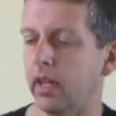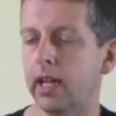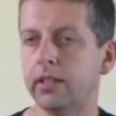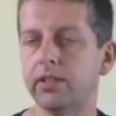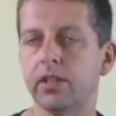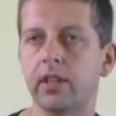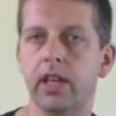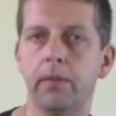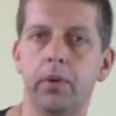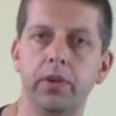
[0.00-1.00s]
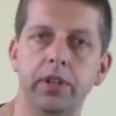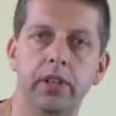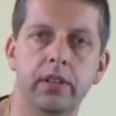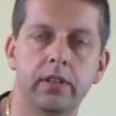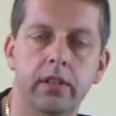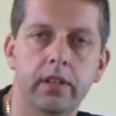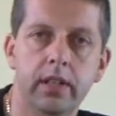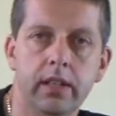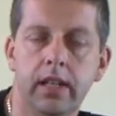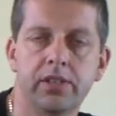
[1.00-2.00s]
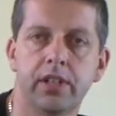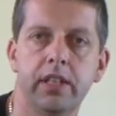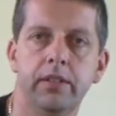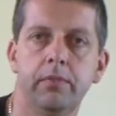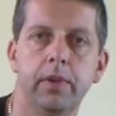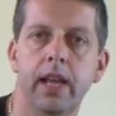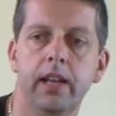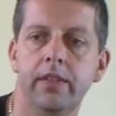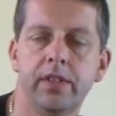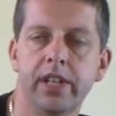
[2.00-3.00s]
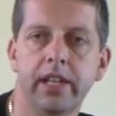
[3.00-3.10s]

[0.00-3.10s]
And at that point, you can actually, without even